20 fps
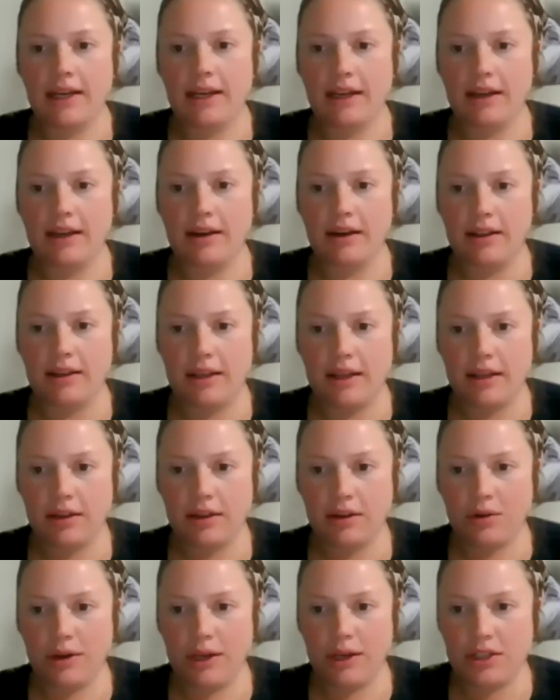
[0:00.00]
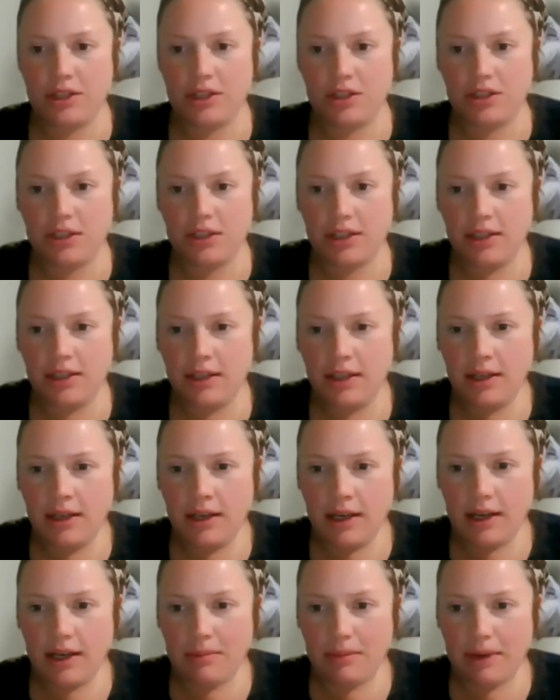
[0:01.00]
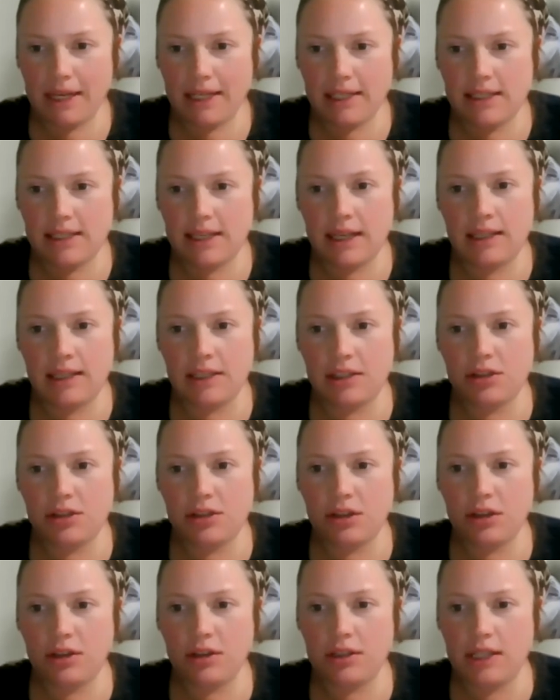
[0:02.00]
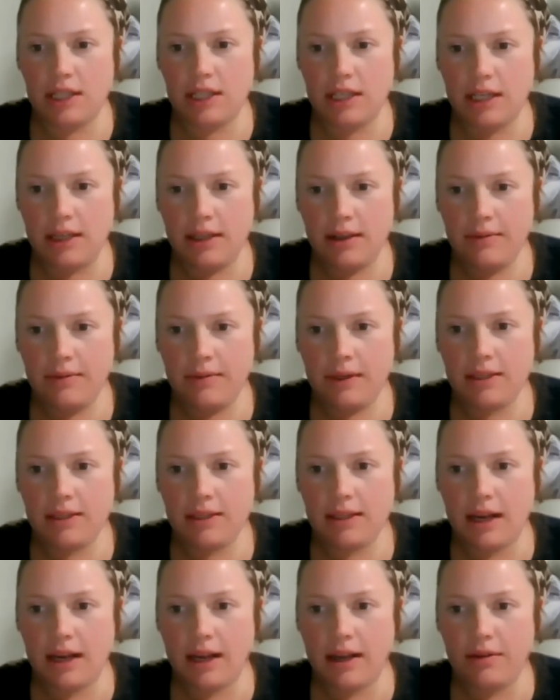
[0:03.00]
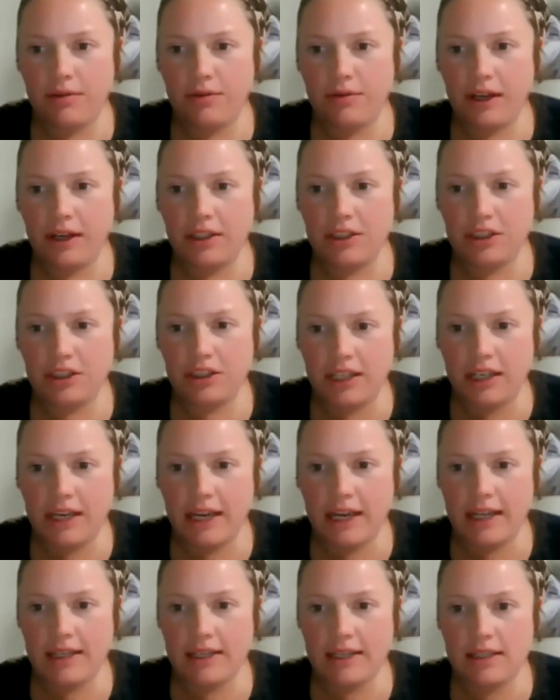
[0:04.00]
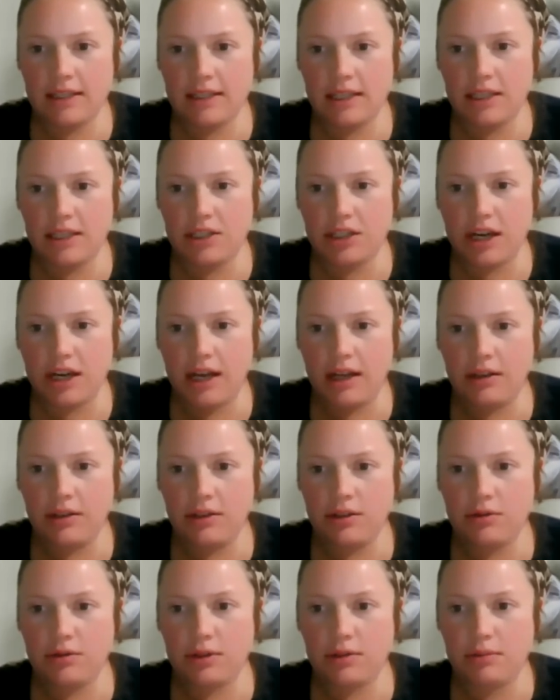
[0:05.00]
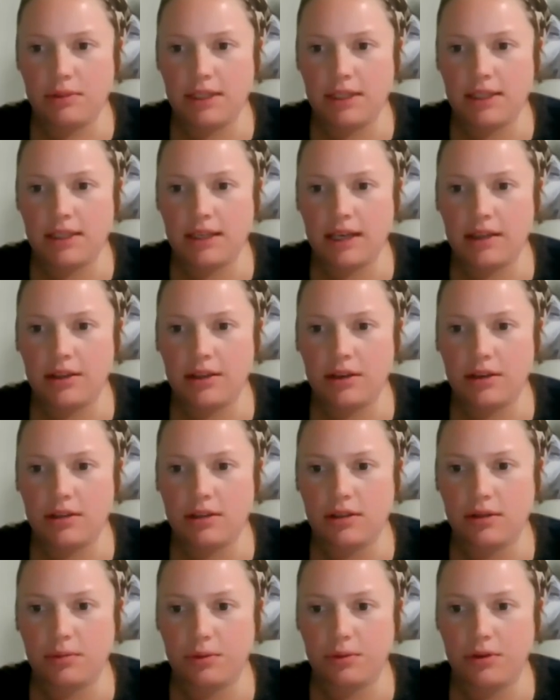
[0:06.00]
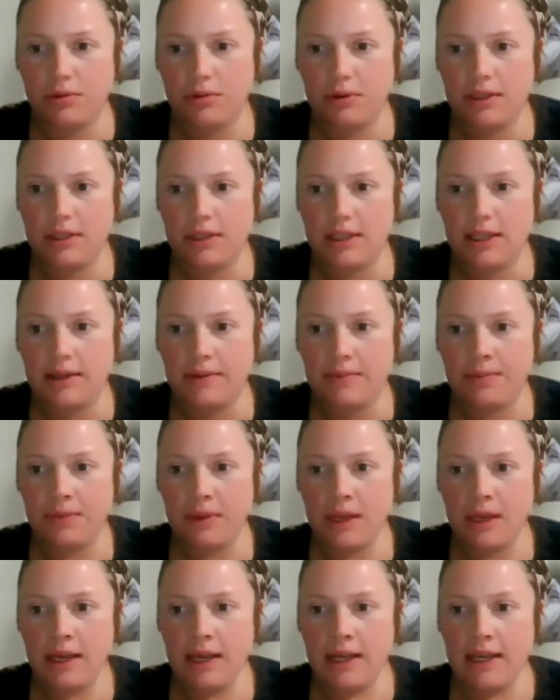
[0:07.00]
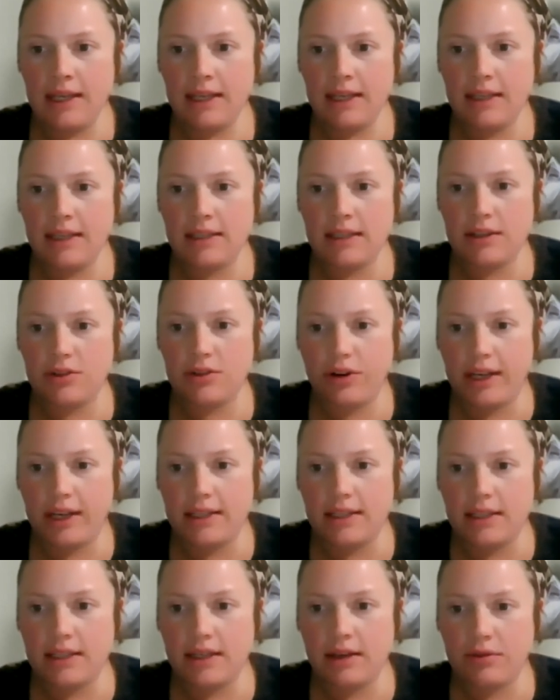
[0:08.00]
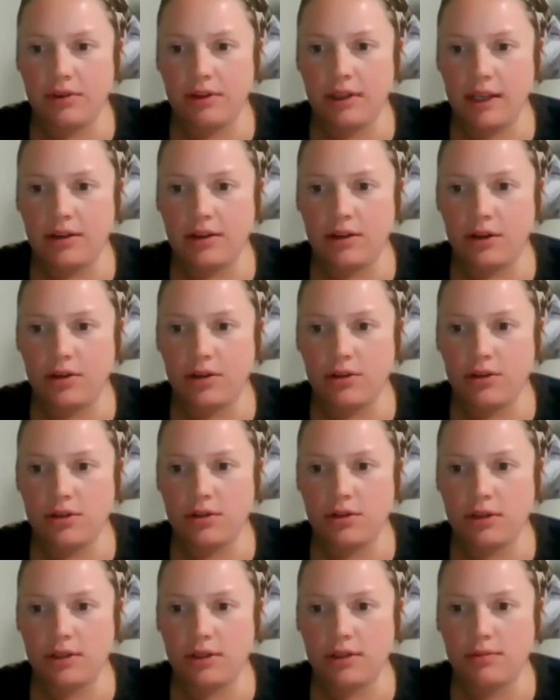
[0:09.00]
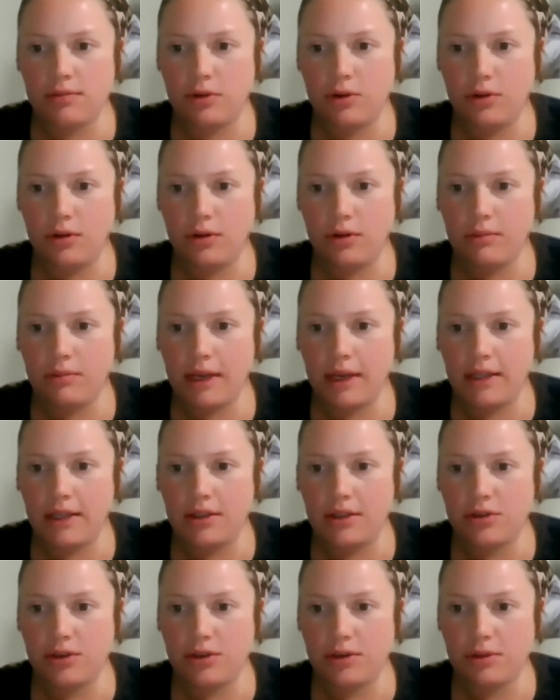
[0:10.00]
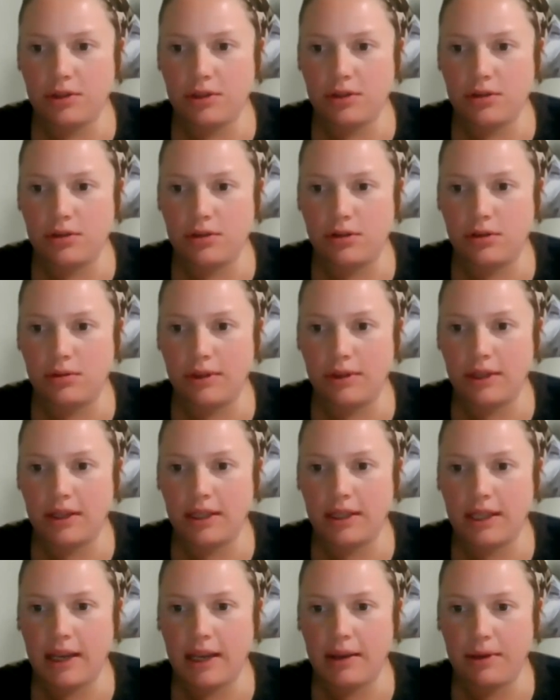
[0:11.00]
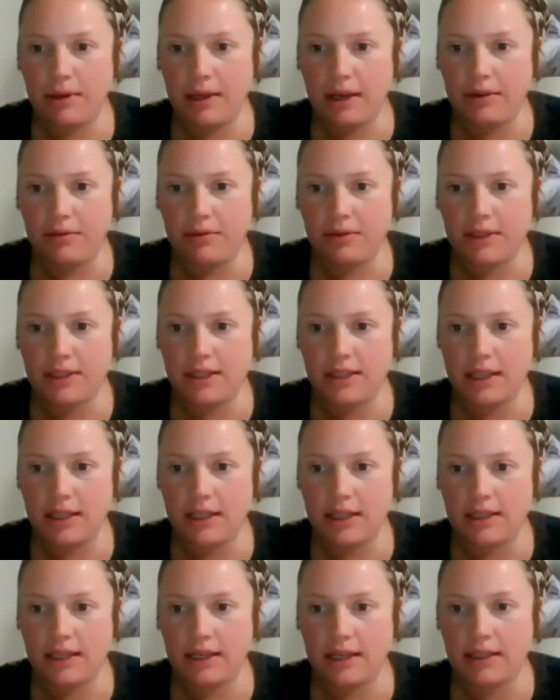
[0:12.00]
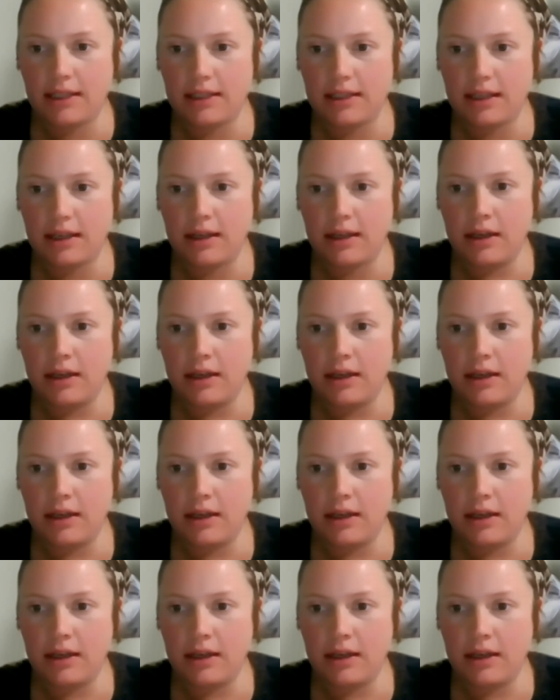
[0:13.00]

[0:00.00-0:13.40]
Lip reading: Another question. My son is 13. He's a highly functioning ASD child who was misdiagnosed till puberty. He's in grade 7 and goes to a small mainstream school with an ABA facilitator.